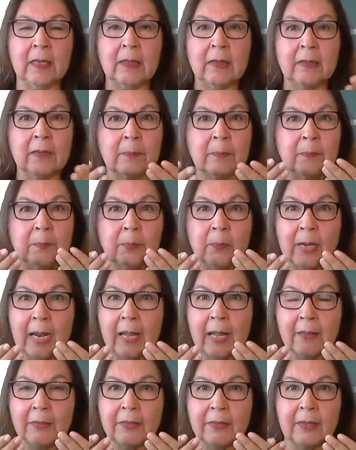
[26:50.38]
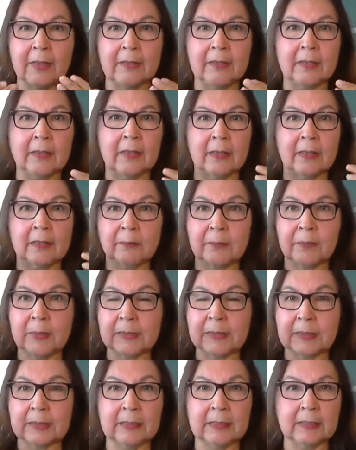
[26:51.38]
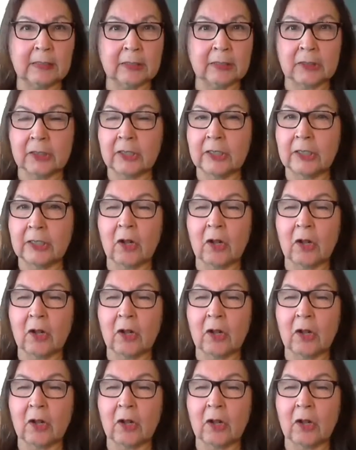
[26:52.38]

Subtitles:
the breath and the ability to learn